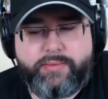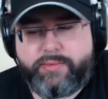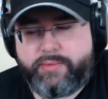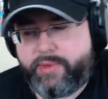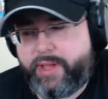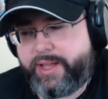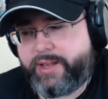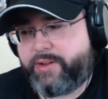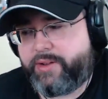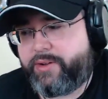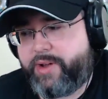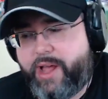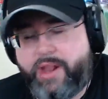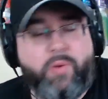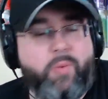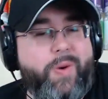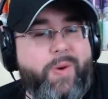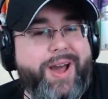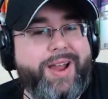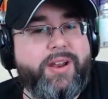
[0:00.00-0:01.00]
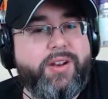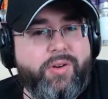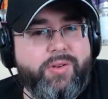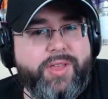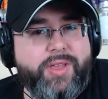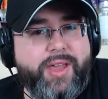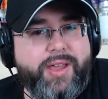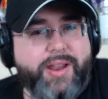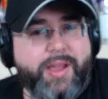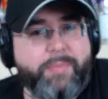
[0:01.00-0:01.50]
I don't. I don't want to know
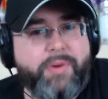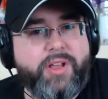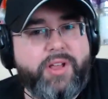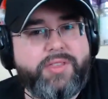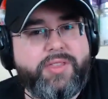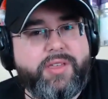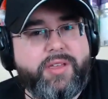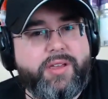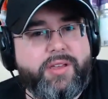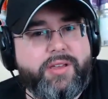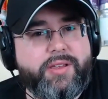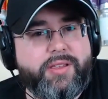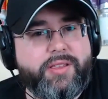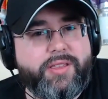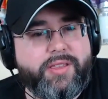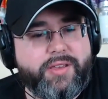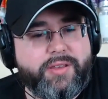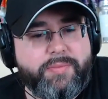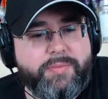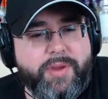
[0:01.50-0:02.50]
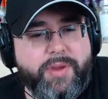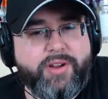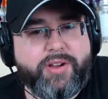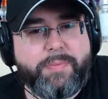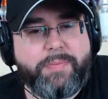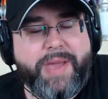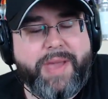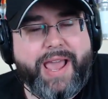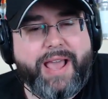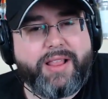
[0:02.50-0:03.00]
that. I bought the the American
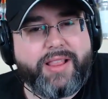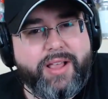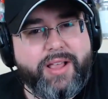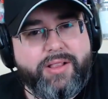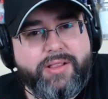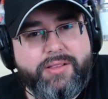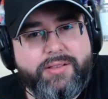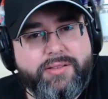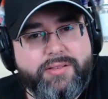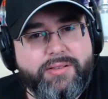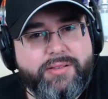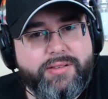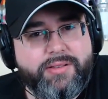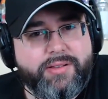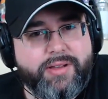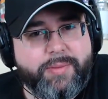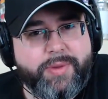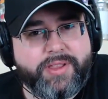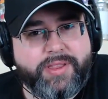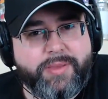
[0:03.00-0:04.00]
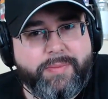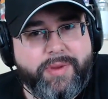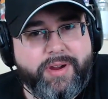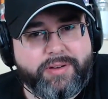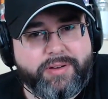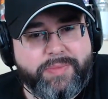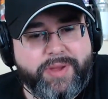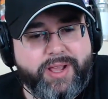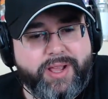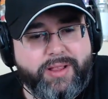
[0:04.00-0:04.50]
yeah. Pale Ale. I bought the
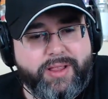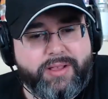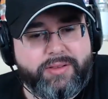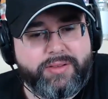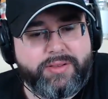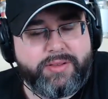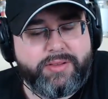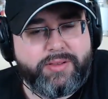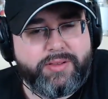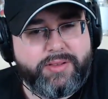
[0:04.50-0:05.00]
American Pale Ale.